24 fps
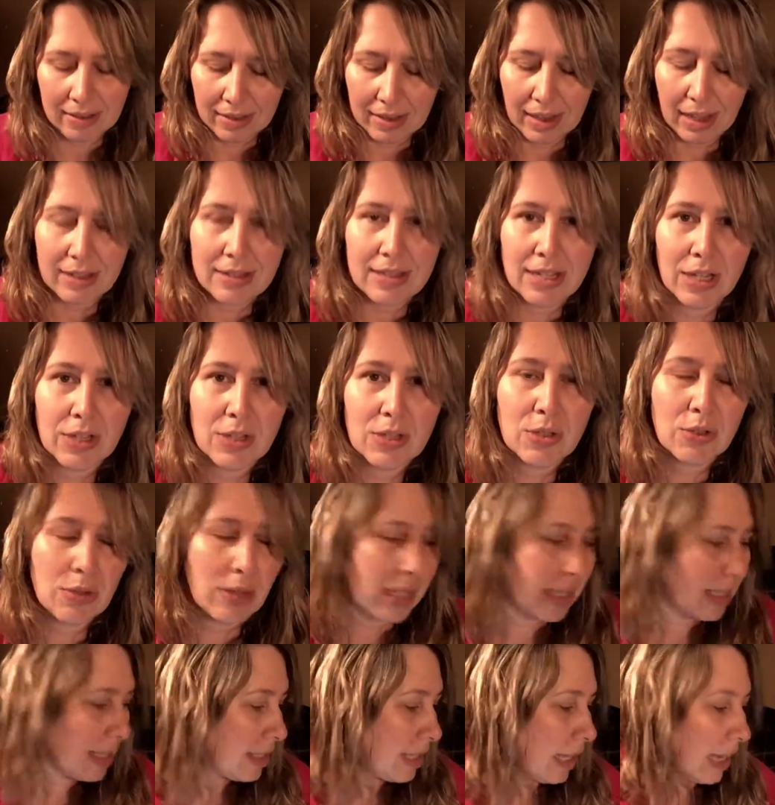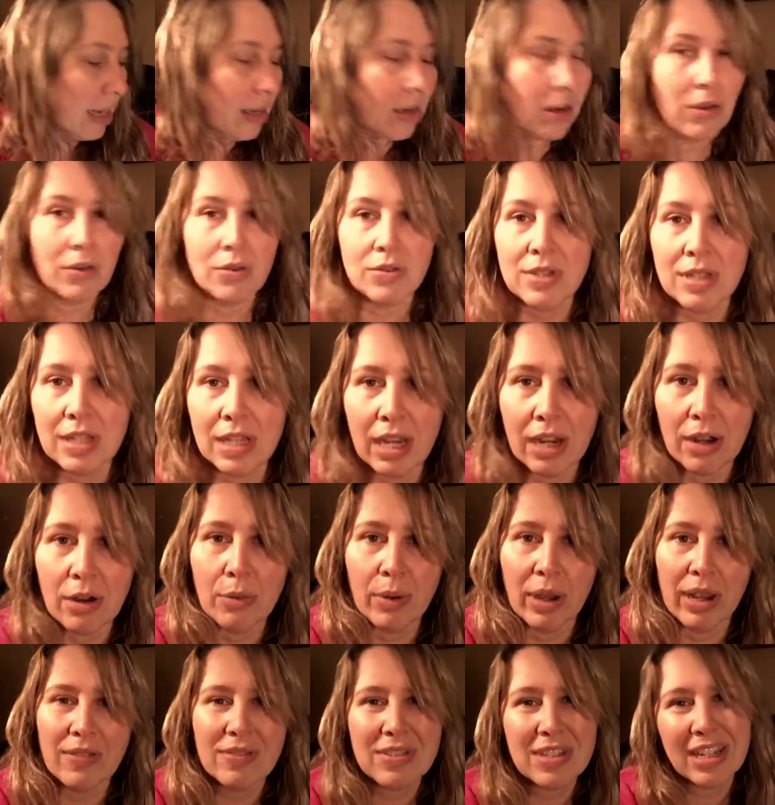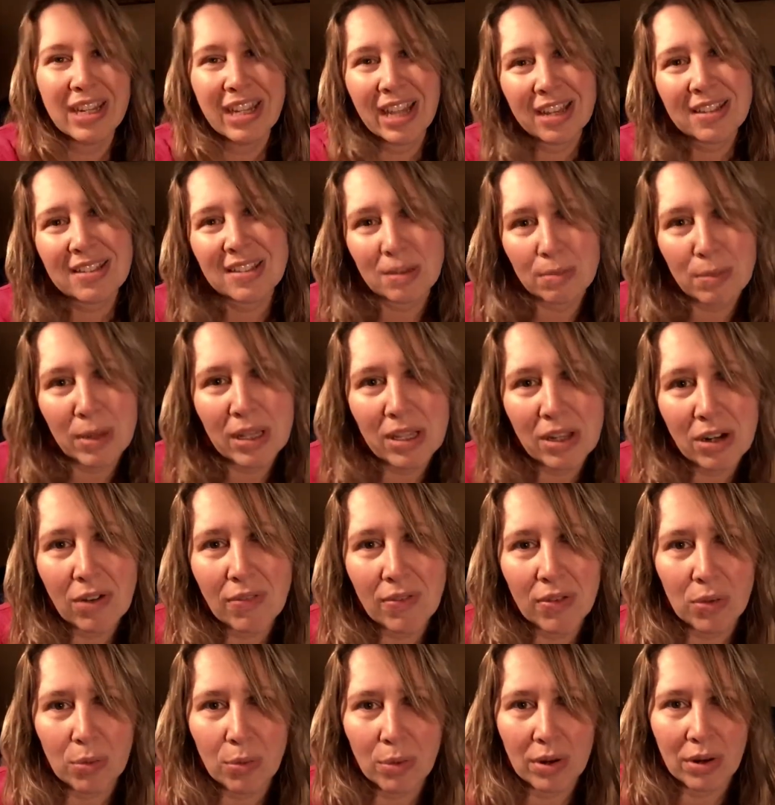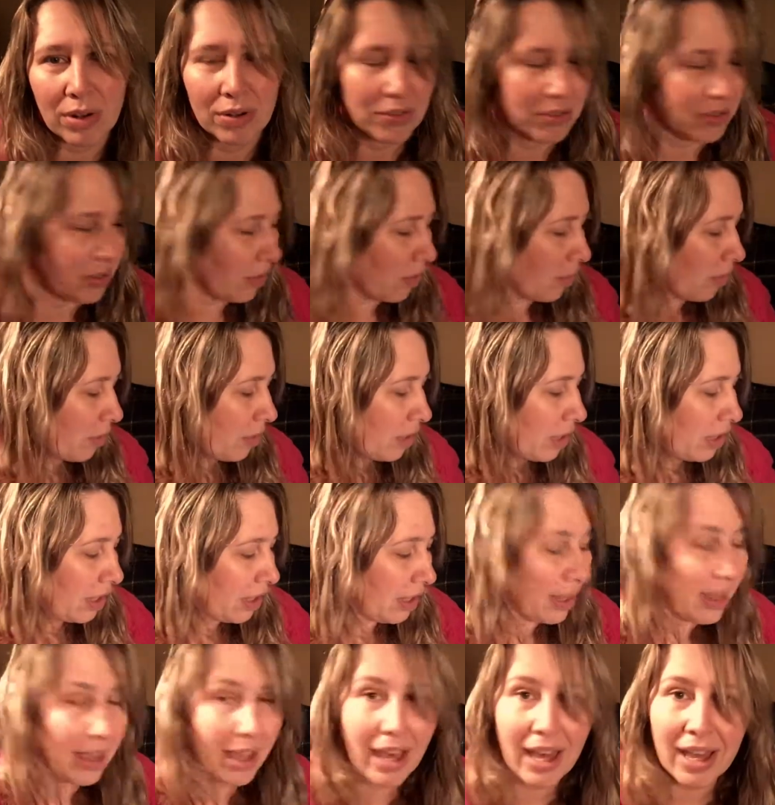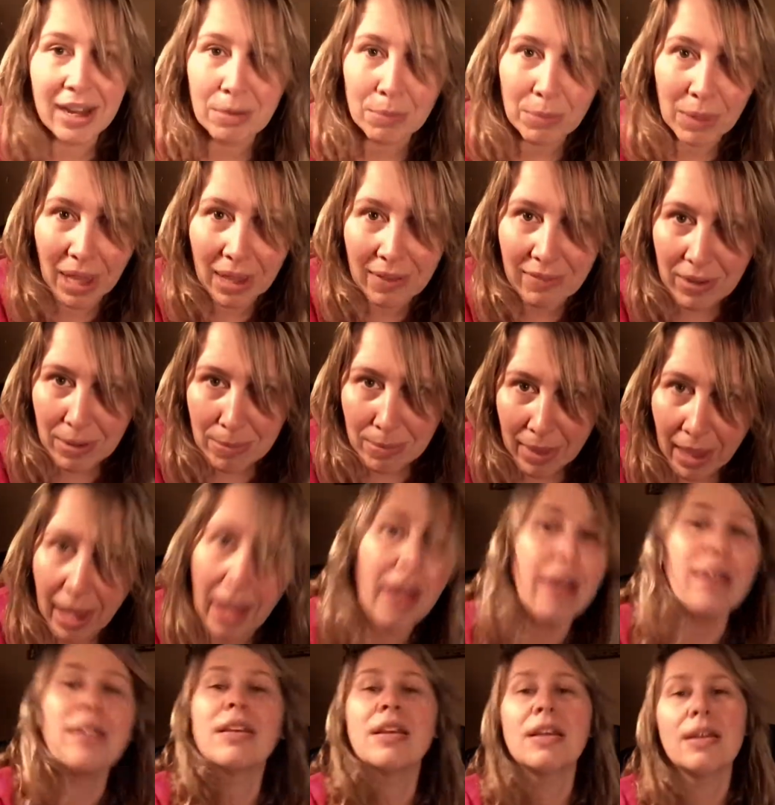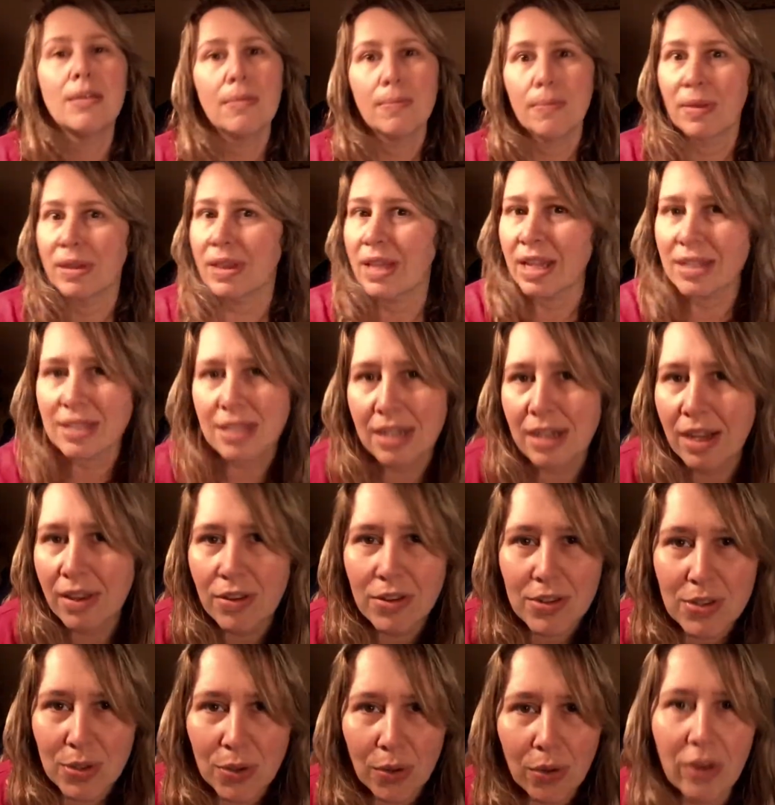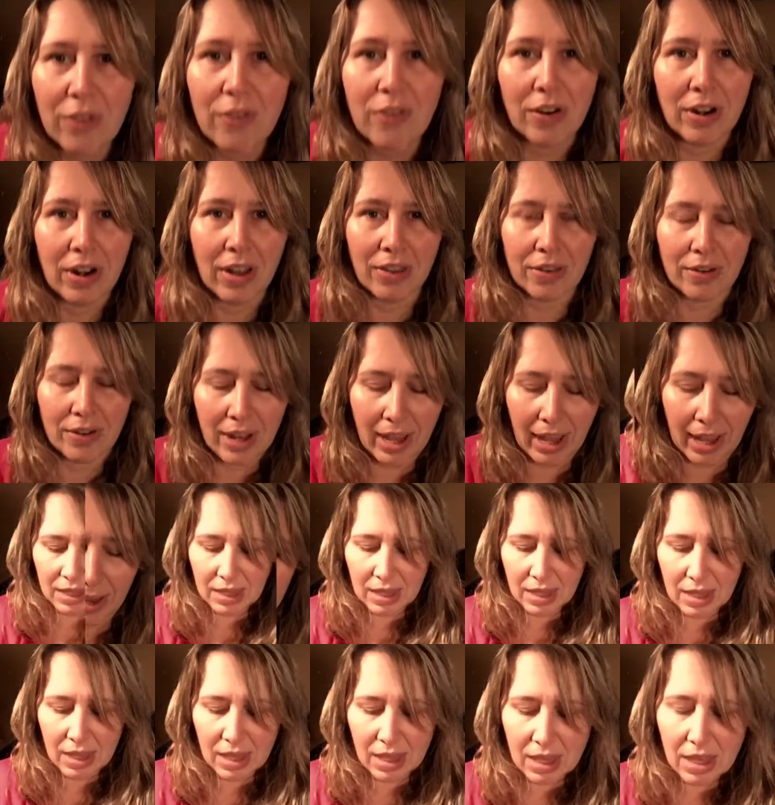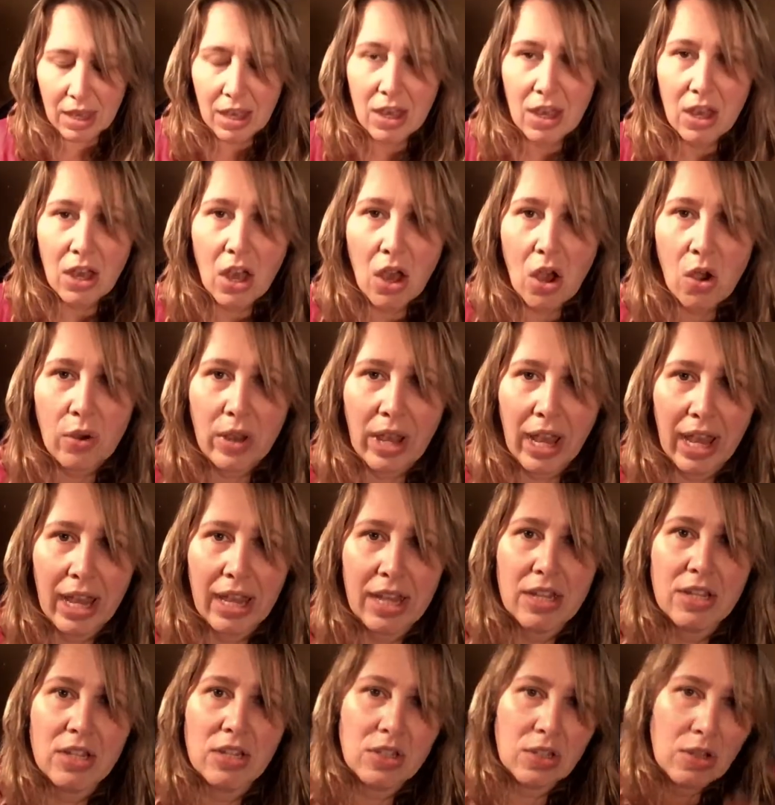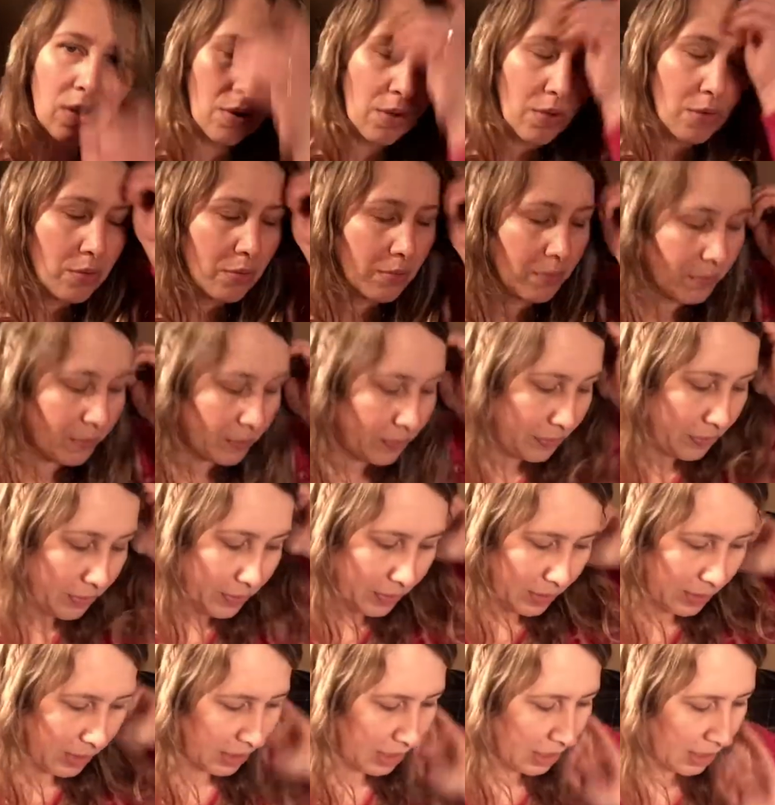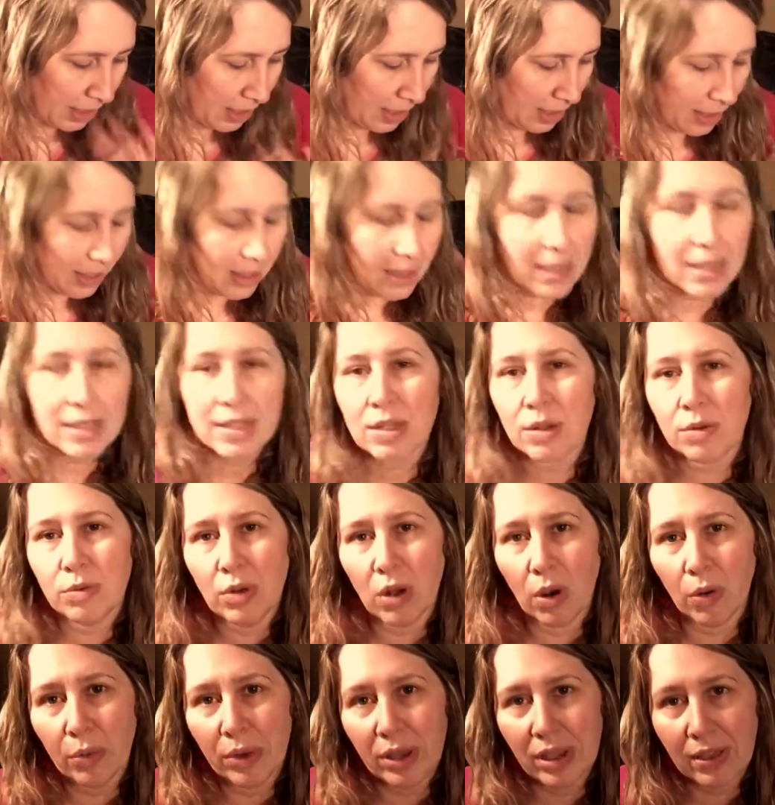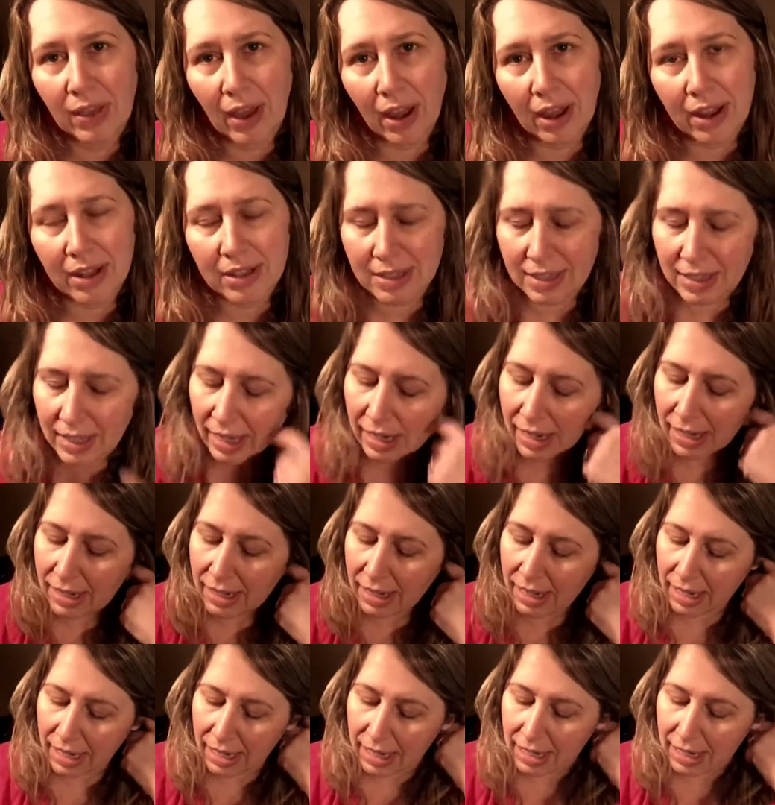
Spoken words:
that tells you that Satan owns the airwaves, and he has dominion over the world too. Adam gave him that, but that's another story for another day. Okay, so knowing that Satan